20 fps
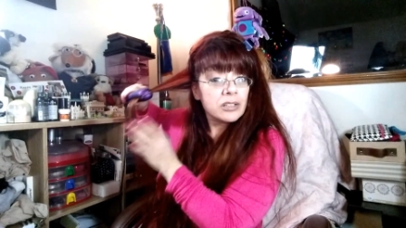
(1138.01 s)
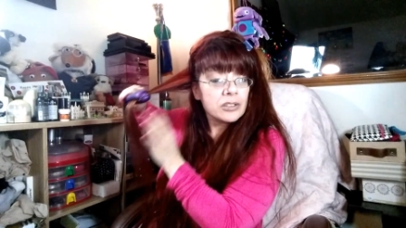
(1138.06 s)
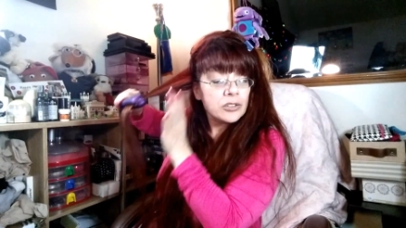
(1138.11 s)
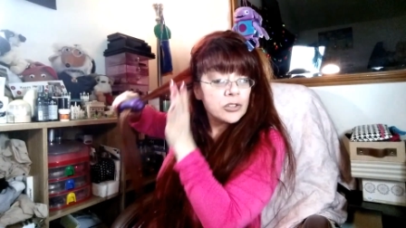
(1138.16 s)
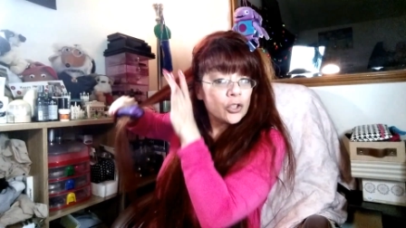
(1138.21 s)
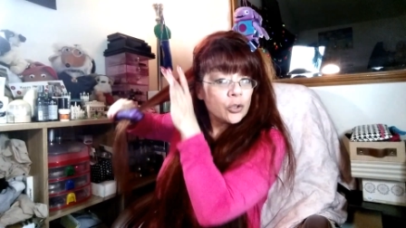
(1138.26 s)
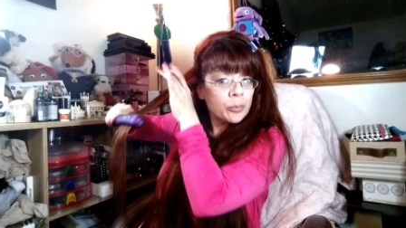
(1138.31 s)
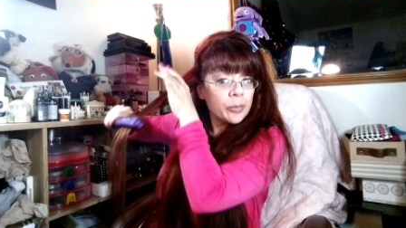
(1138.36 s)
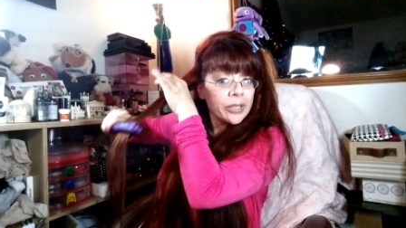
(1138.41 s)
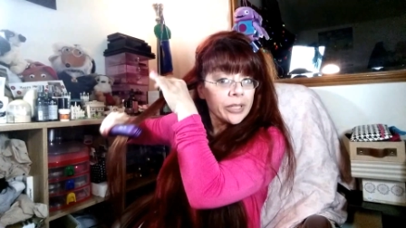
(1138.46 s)

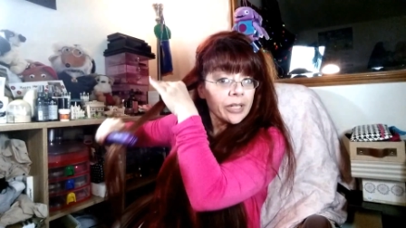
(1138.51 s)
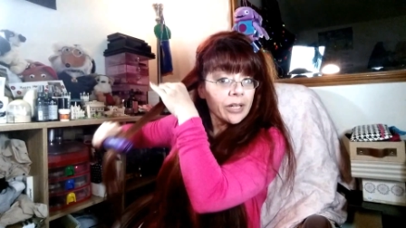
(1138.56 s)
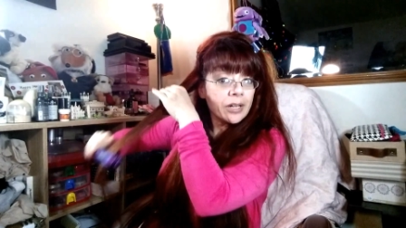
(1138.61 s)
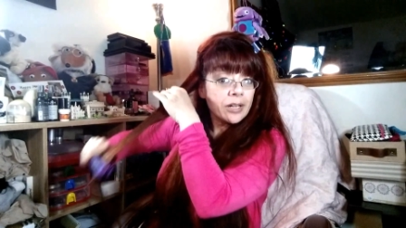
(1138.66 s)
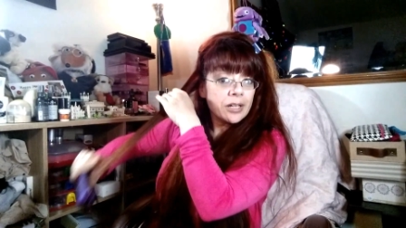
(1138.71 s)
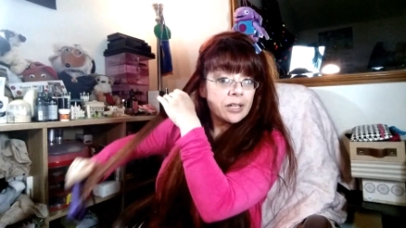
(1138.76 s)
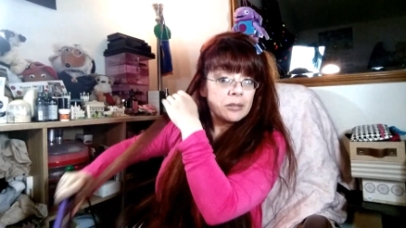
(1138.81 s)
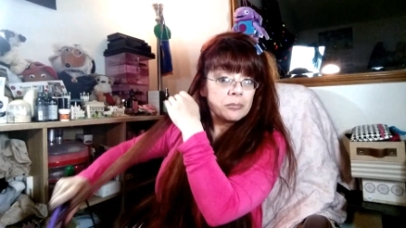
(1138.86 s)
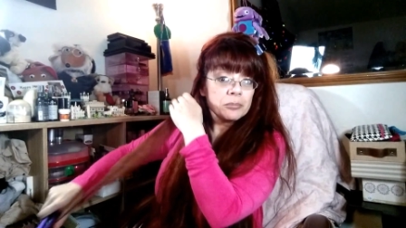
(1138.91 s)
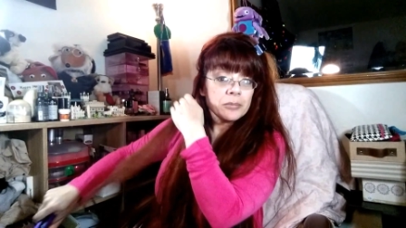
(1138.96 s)

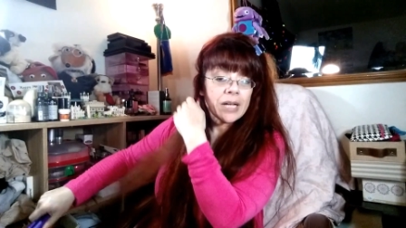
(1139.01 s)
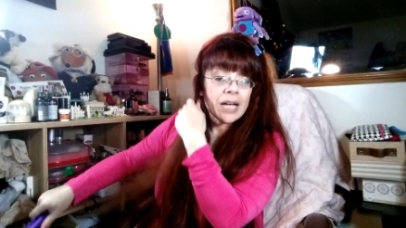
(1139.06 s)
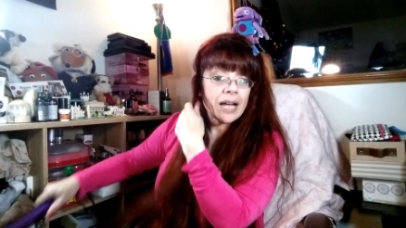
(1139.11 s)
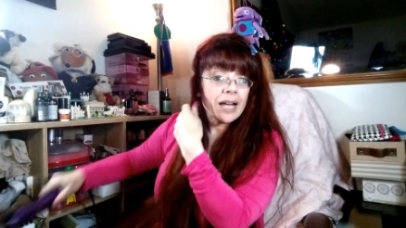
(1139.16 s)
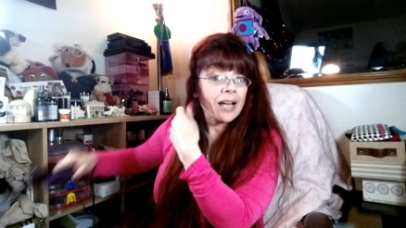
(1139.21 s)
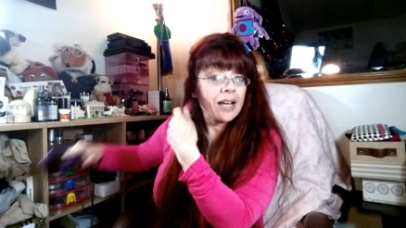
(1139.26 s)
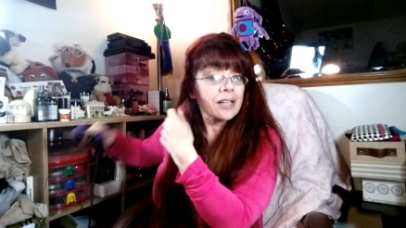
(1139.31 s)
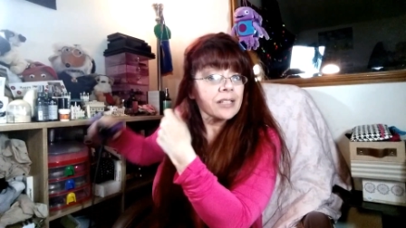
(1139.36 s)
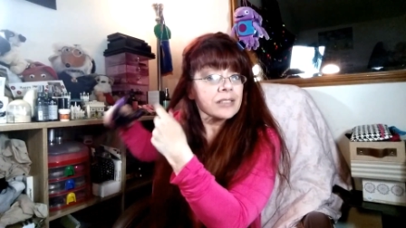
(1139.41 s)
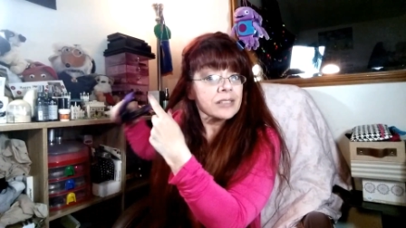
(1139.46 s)
NuMe
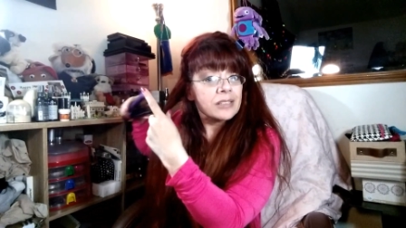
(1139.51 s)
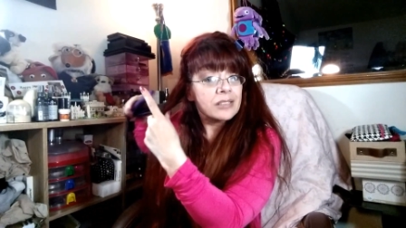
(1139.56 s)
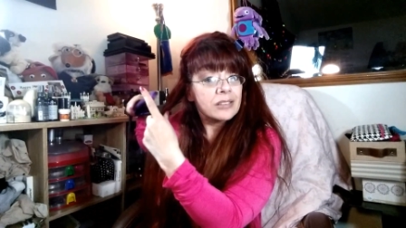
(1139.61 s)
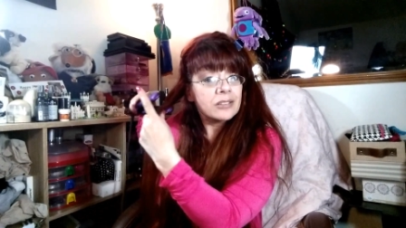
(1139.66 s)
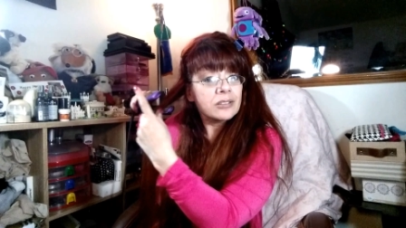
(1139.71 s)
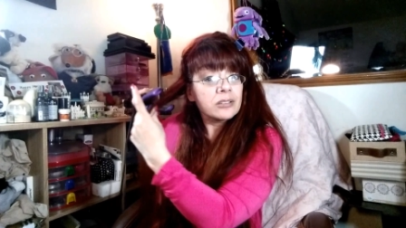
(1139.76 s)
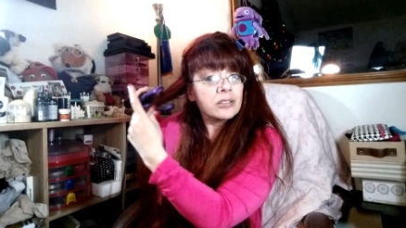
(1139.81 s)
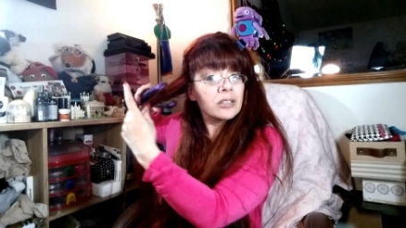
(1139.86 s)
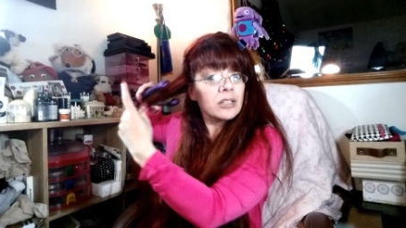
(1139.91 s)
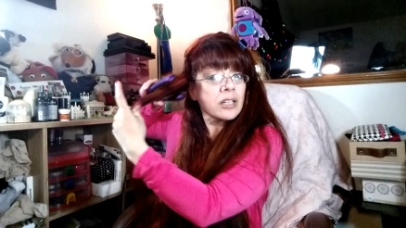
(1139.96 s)
has,
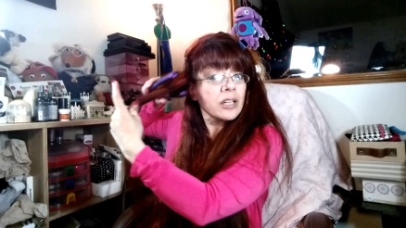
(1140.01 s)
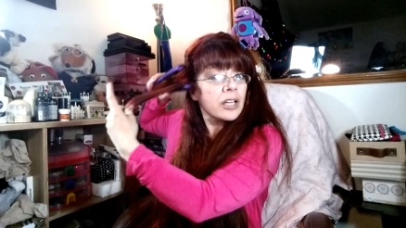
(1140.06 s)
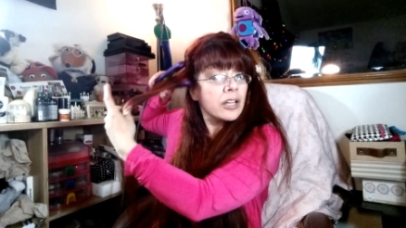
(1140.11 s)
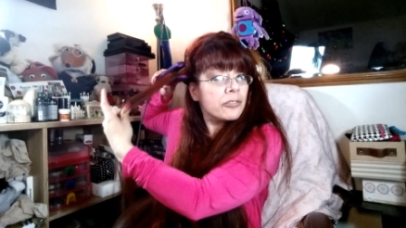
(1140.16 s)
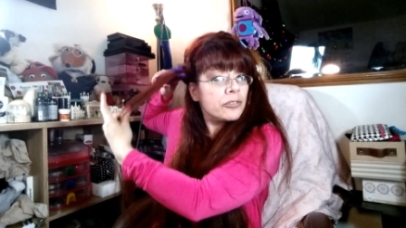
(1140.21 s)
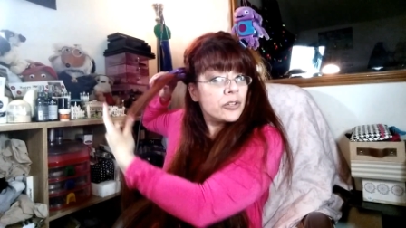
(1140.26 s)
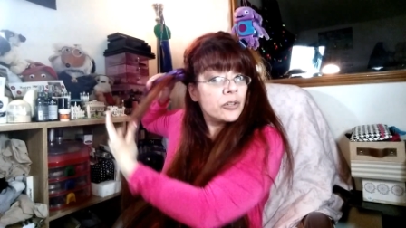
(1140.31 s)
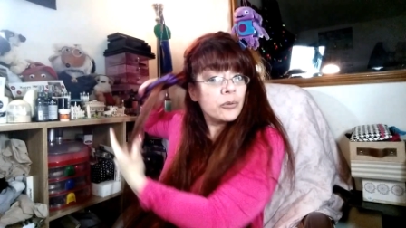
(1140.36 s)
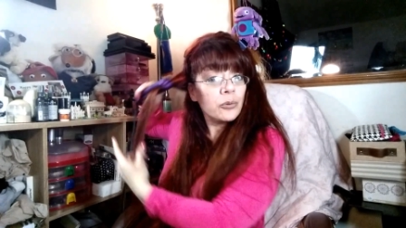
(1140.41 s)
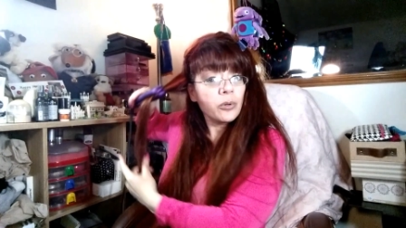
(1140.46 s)

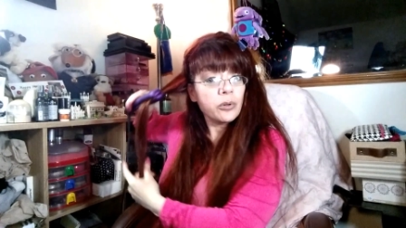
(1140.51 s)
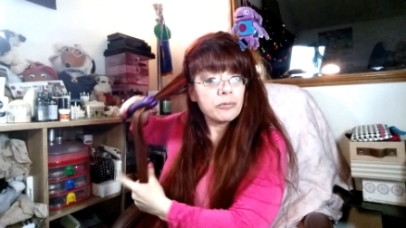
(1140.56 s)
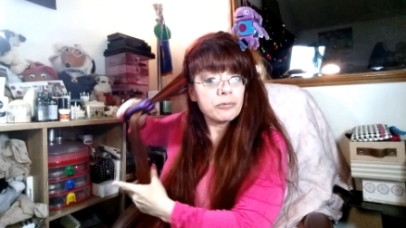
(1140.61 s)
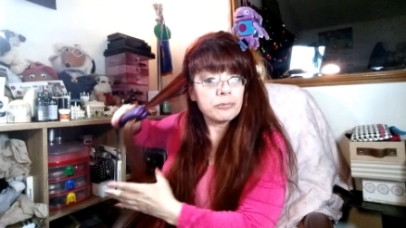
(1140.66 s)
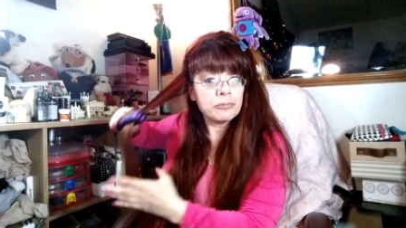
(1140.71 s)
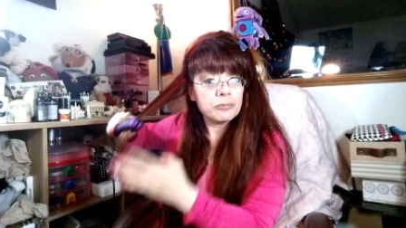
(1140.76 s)
if you